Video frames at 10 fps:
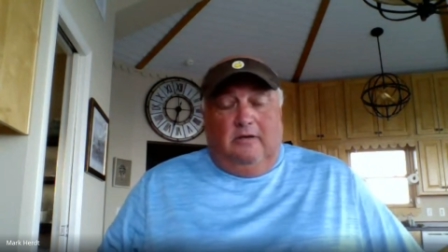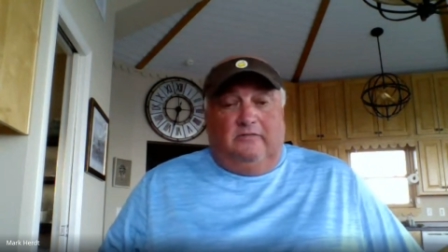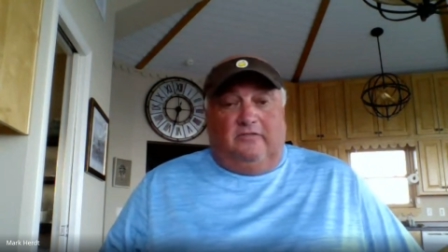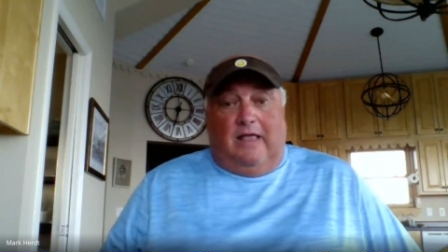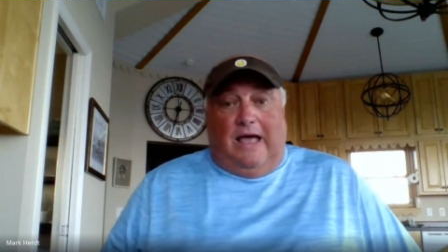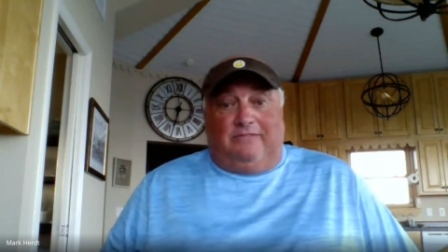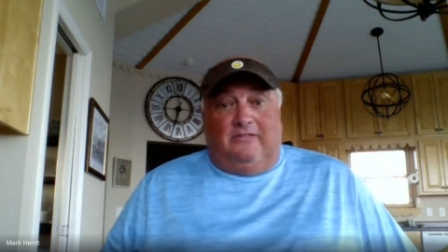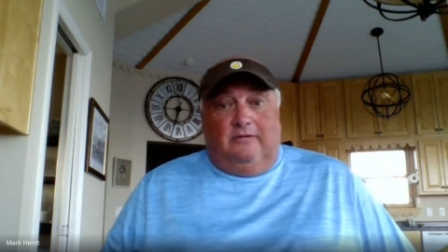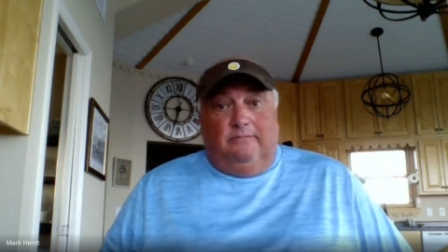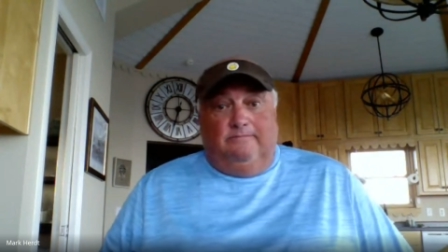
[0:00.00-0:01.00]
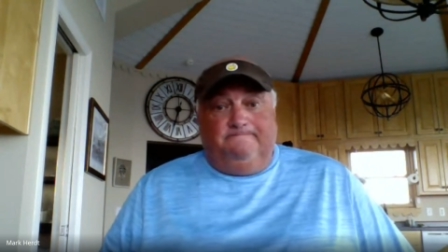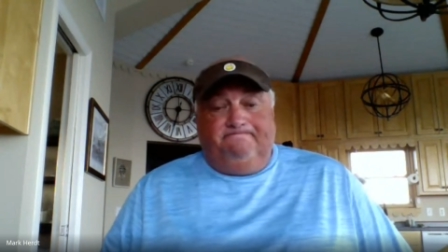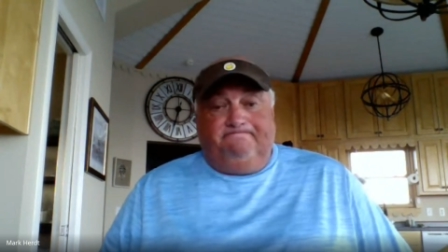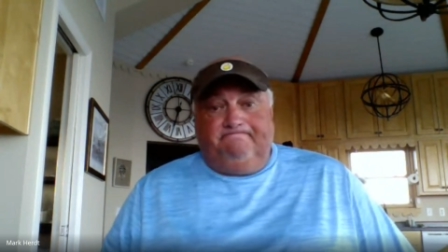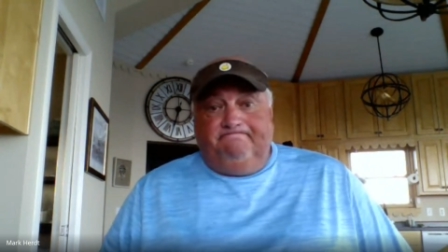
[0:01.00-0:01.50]
a lot.
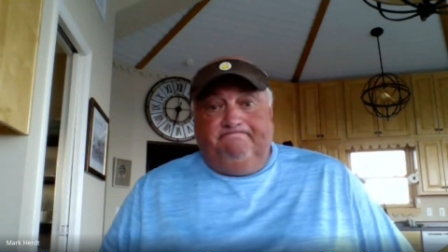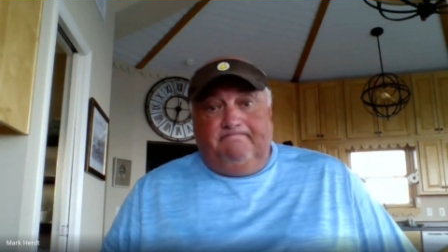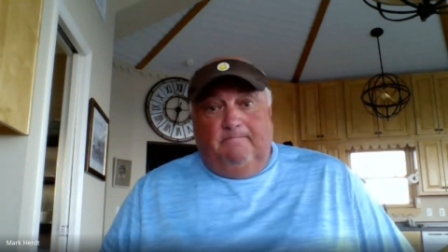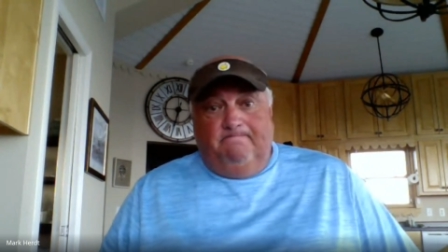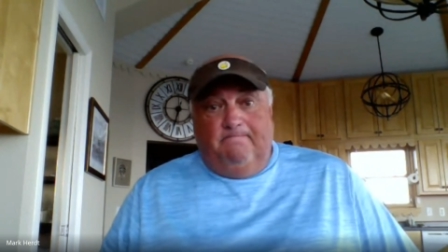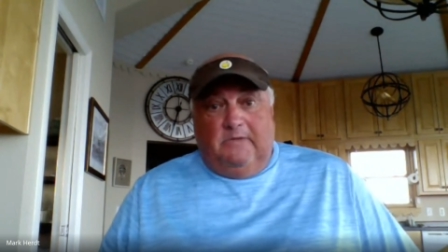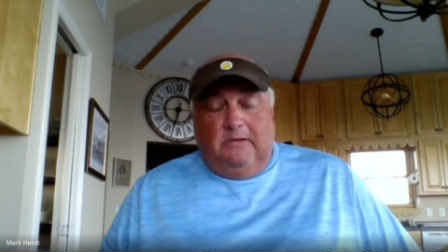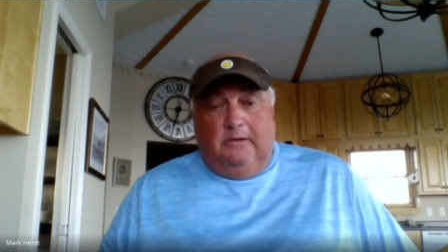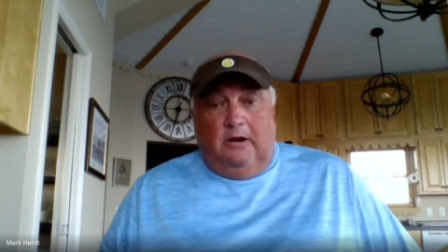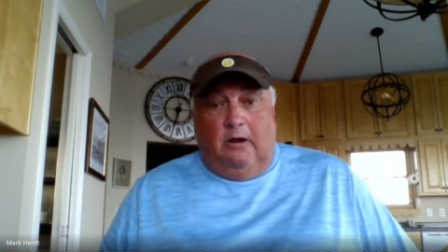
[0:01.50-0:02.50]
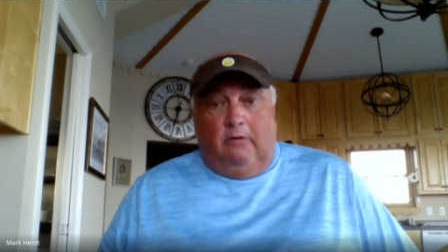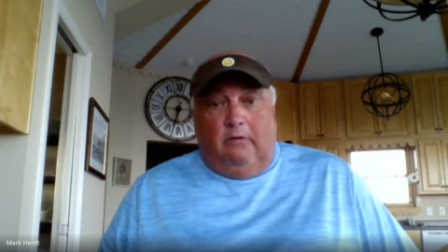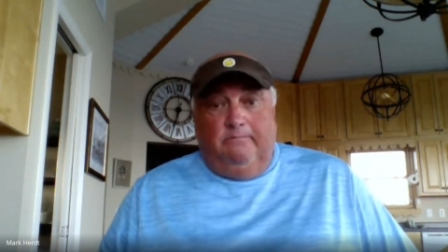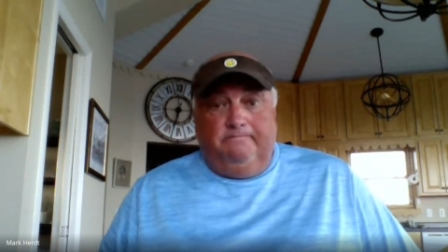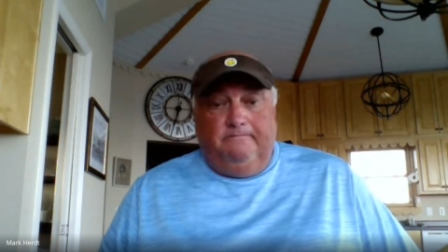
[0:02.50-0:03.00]
Do you think you know,
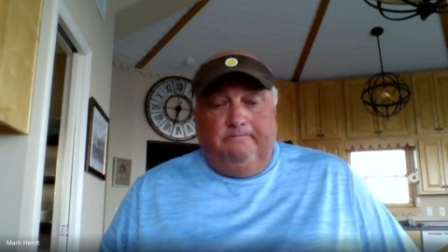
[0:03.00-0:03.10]
um